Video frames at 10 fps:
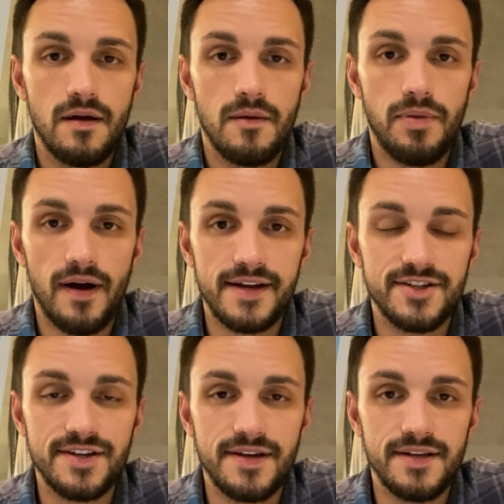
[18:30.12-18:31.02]

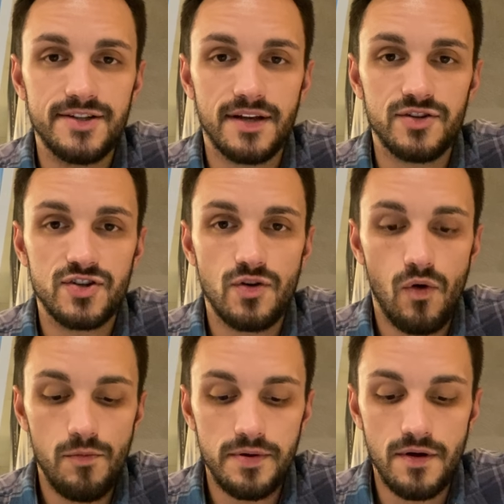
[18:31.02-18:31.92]
Pisces, and
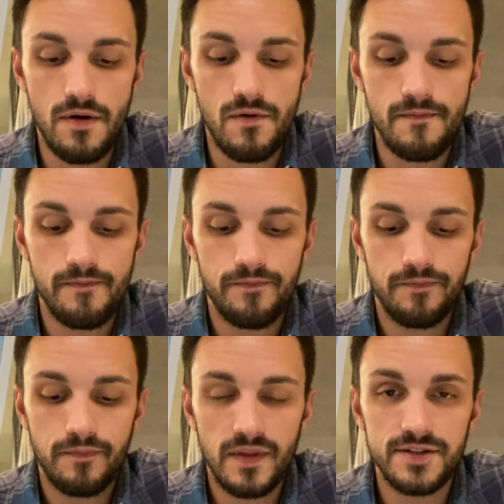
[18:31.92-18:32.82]
Scorpio.
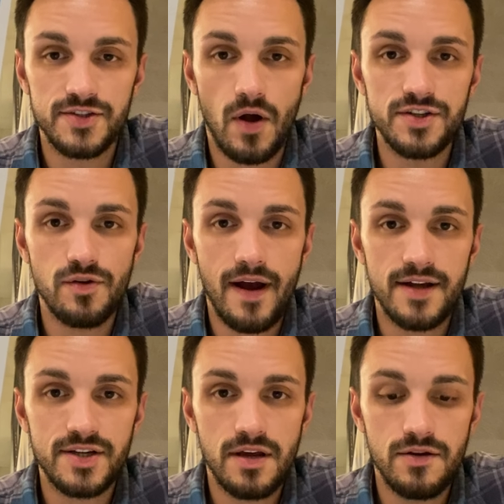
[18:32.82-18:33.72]
This is also
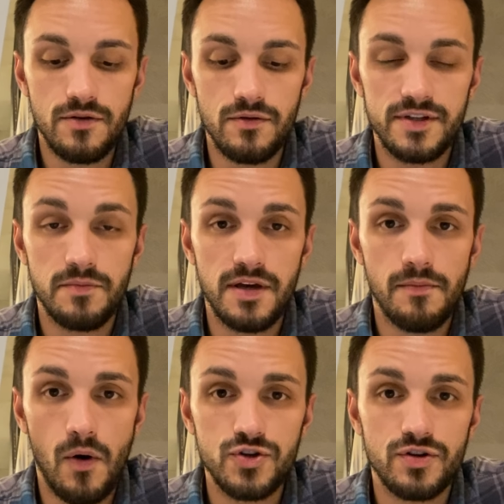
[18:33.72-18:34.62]
asking you to be
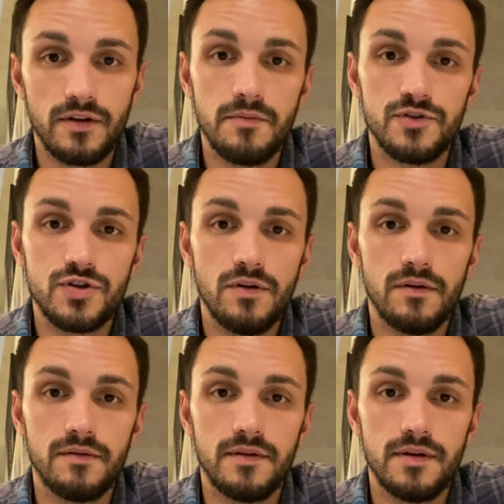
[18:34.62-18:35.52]
emotionally
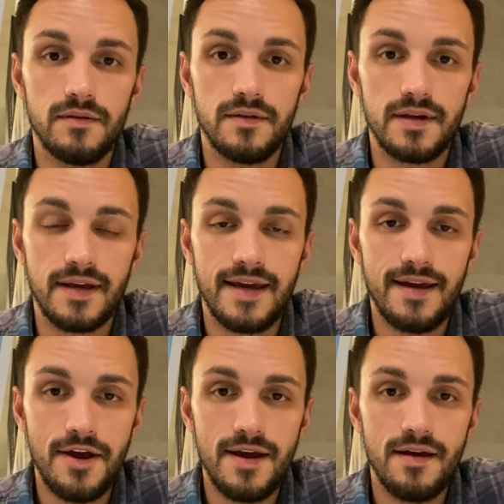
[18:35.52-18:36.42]
mature. The
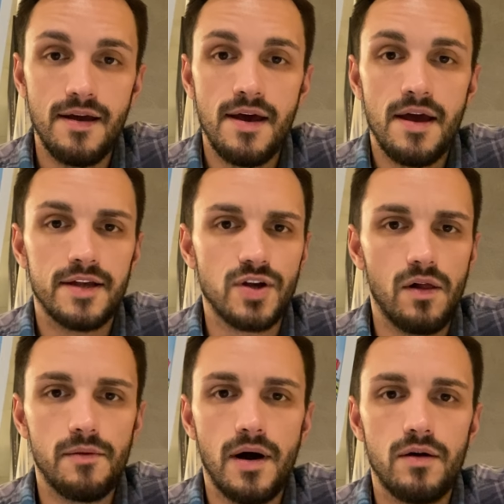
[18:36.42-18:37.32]
King is
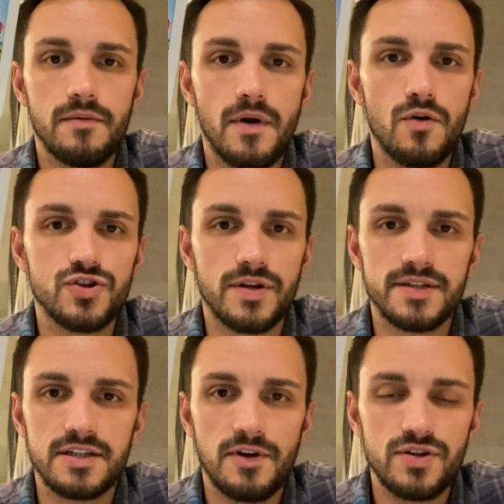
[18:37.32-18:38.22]
all about
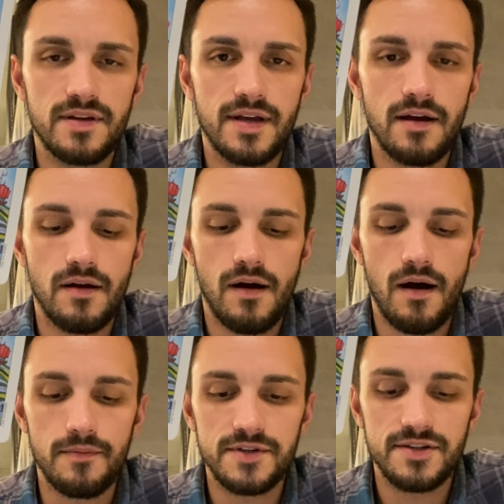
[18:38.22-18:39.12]
emotions, especially the King of
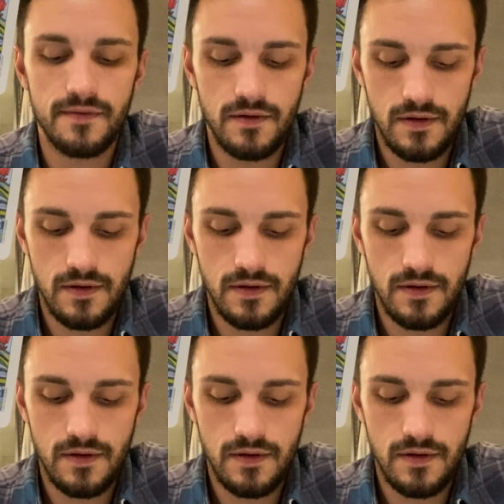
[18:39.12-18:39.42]
Cups.